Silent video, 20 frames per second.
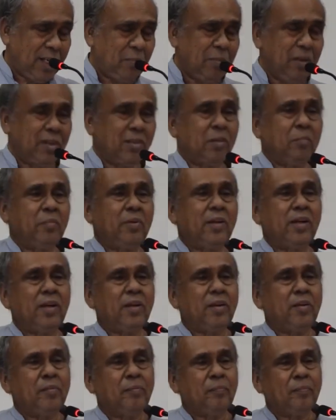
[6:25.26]
time are
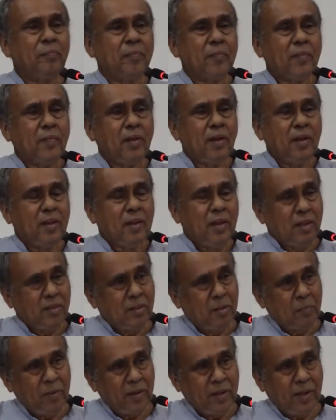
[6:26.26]
separated. They are
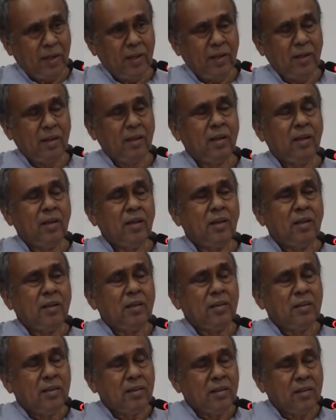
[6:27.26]
separated.
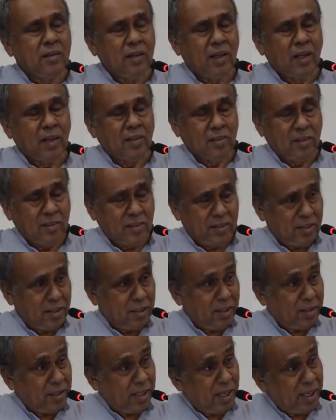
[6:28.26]
They
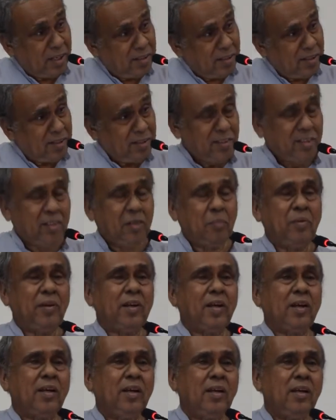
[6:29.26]
exist
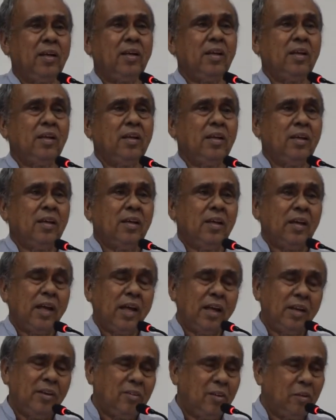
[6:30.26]
separately,
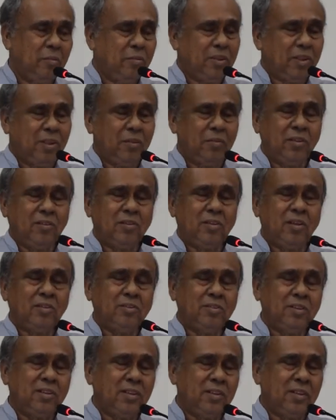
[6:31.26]
and the observers
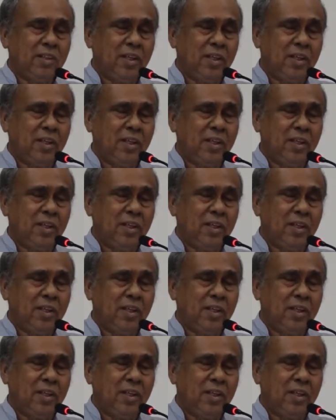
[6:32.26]
also.